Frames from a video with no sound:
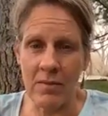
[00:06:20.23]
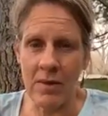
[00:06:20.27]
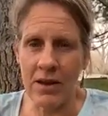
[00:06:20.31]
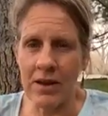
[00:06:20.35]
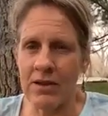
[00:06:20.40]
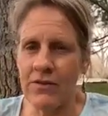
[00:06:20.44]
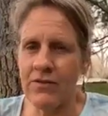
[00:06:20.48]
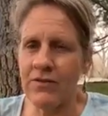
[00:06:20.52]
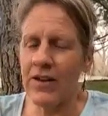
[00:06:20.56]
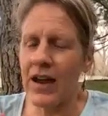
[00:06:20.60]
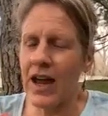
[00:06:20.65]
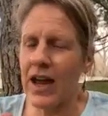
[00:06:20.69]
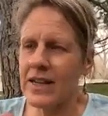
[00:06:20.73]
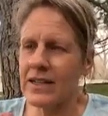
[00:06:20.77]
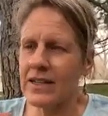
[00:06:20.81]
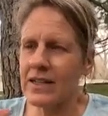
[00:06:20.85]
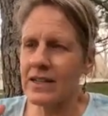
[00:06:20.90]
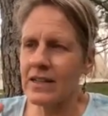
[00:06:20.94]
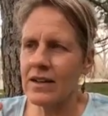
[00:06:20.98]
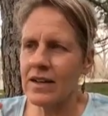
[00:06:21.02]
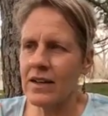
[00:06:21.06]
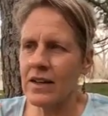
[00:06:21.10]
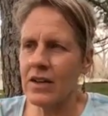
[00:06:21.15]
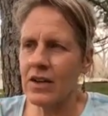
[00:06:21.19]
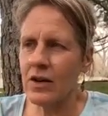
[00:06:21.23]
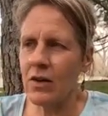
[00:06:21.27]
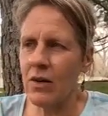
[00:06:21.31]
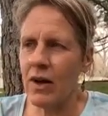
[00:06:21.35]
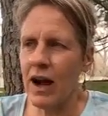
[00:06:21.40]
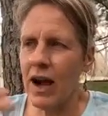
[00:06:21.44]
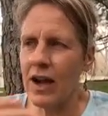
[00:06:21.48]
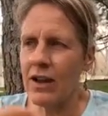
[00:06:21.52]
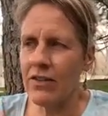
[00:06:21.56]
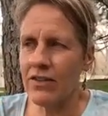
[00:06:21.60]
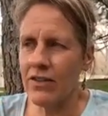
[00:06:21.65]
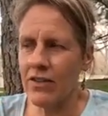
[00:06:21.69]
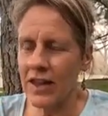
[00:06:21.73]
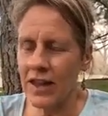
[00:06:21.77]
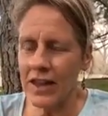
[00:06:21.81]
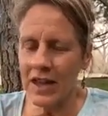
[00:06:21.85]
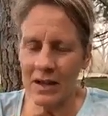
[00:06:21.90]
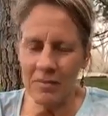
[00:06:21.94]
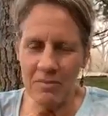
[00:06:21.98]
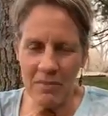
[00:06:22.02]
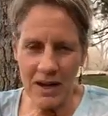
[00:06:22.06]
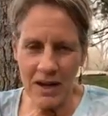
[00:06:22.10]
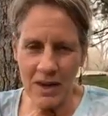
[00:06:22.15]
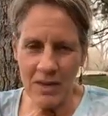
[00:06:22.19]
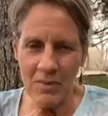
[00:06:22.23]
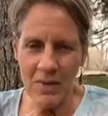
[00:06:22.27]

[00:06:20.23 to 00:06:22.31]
And in fact, I think in many